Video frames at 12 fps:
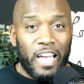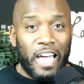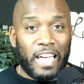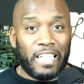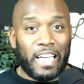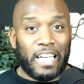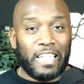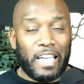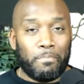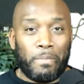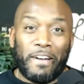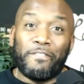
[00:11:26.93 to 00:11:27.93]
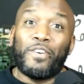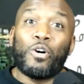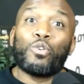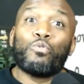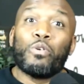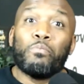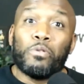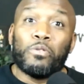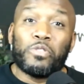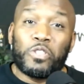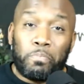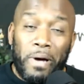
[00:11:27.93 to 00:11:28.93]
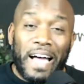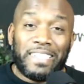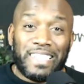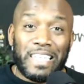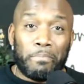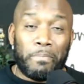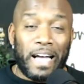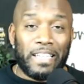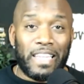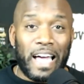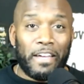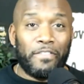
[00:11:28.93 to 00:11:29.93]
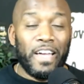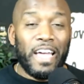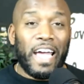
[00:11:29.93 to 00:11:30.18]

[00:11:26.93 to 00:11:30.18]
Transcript: and my vulnerable spots in my life.